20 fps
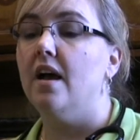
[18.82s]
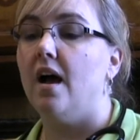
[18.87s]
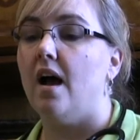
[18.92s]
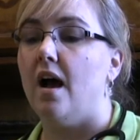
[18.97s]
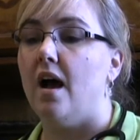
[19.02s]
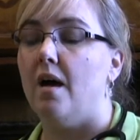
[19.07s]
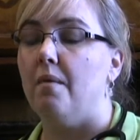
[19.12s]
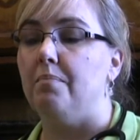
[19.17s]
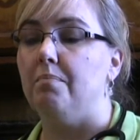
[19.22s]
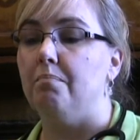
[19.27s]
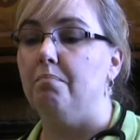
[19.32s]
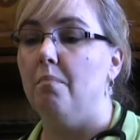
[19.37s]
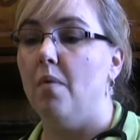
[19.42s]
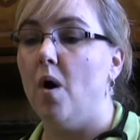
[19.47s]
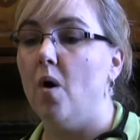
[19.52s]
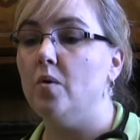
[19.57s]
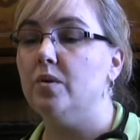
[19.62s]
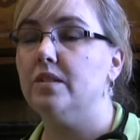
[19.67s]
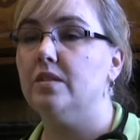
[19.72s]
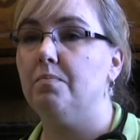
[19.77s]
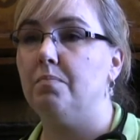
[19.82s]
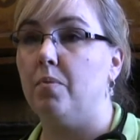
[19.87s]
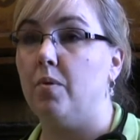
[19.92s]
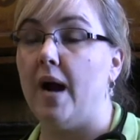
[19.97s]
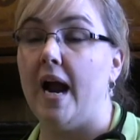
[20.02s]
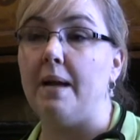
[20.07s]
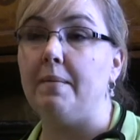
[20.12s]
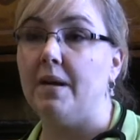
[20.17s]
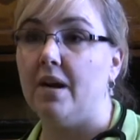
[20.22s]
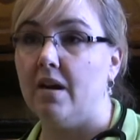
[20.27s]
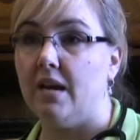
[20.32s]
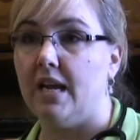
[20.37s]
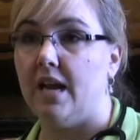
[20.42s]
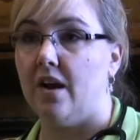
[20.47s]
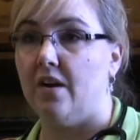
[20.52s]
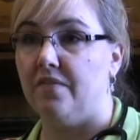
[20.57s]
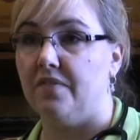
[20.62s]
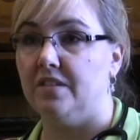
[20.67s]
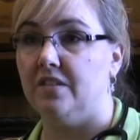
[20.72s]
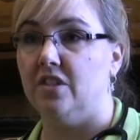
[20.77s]
most primary
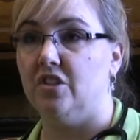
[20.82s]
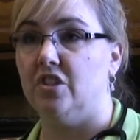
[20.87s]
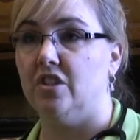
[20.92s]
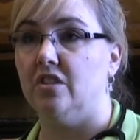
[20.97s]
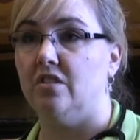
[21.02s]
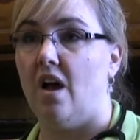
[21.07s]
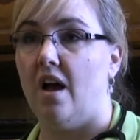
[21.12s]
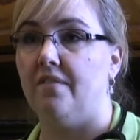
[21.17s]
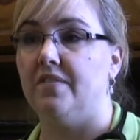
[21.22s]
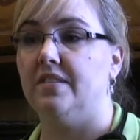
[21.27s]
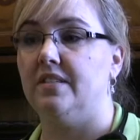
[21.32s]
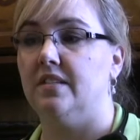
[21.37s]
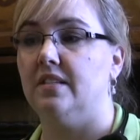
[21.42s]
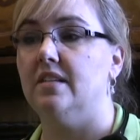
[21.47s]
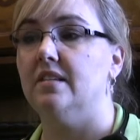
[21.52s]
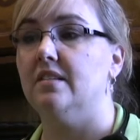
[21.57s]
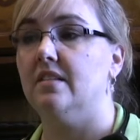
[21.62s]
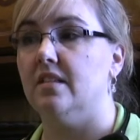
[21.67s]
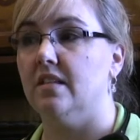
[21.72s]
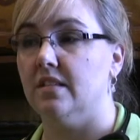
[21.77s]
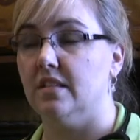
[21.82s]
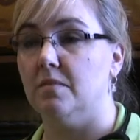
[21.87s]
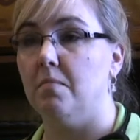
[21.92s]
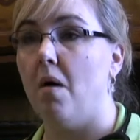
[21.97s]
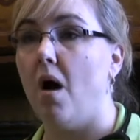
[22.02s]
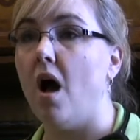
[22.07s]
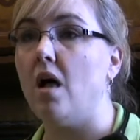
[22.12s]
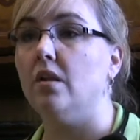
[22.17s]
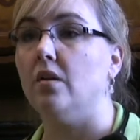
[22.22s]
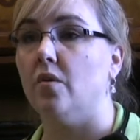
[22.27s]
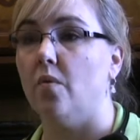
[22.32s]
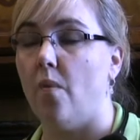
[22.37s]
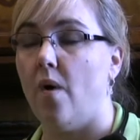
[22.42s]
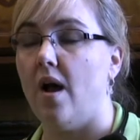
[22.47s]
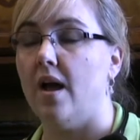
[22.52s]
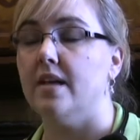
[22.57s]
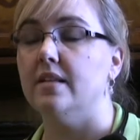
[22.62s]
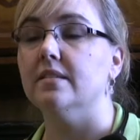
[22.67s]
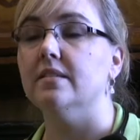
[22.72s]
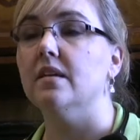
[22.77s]
care physicians' offices, the smaller
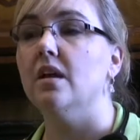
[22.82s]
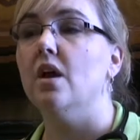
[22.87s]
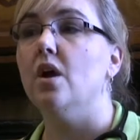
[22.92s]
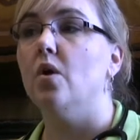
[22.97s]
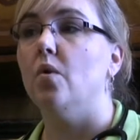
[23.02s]
ones,